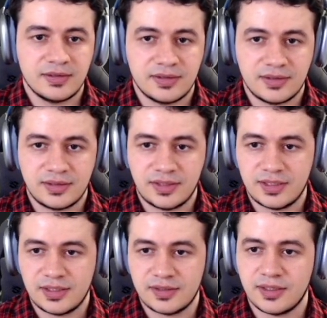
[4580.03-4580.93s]

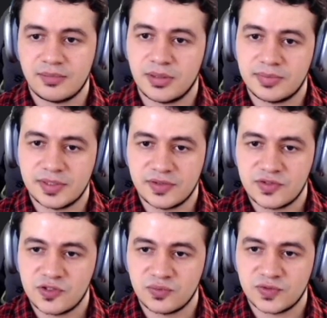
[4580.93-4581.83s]
Yeah, that might be the
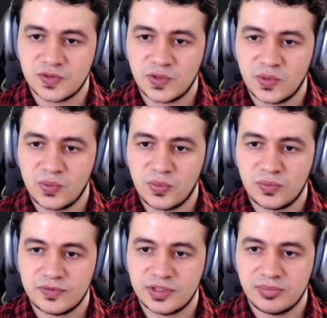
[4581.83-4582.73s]
issue. So
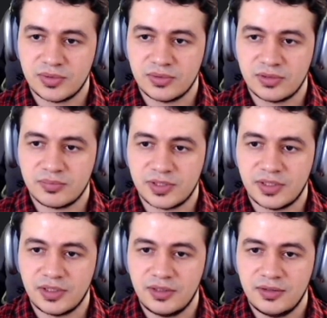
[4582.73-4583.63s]
table lookup
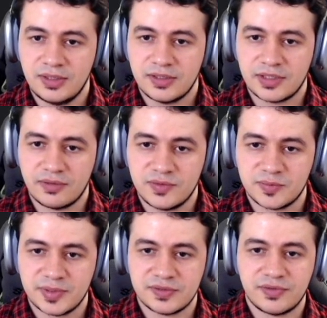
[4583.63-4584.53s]
key, can we
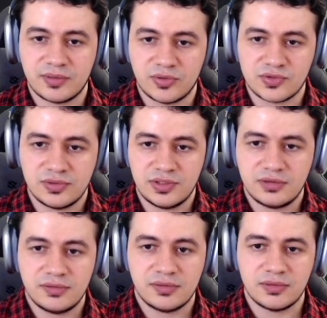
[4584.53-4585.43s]
specify a module
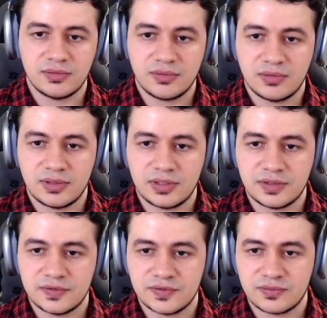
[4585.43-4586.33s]
here?
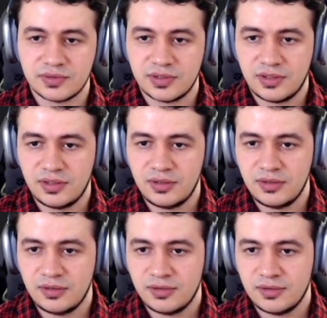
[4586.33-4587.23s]
Localize string key,
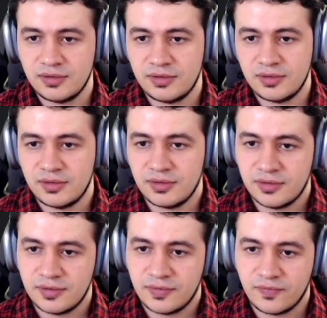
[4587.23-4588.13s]

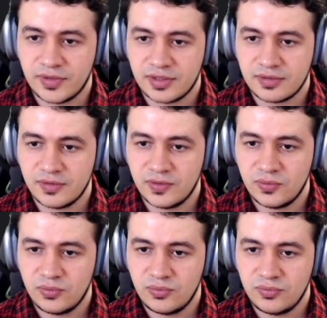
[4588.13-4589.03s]

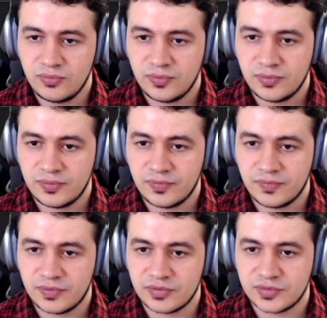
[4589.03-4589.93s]
value,
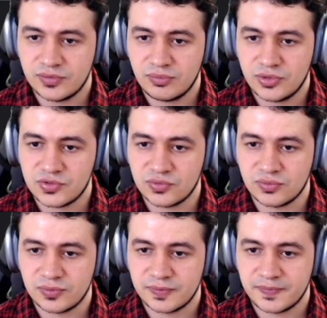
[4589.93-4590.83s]
there's no
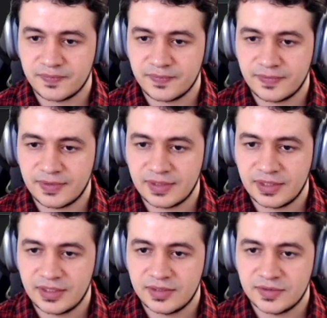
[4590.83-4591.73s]
module.
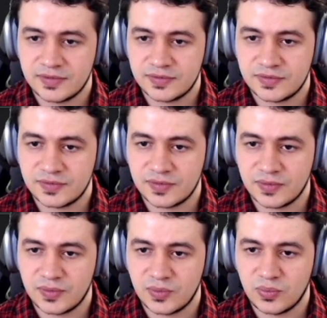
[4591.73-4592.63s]

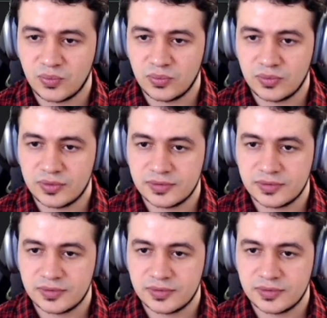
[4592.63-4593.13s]
So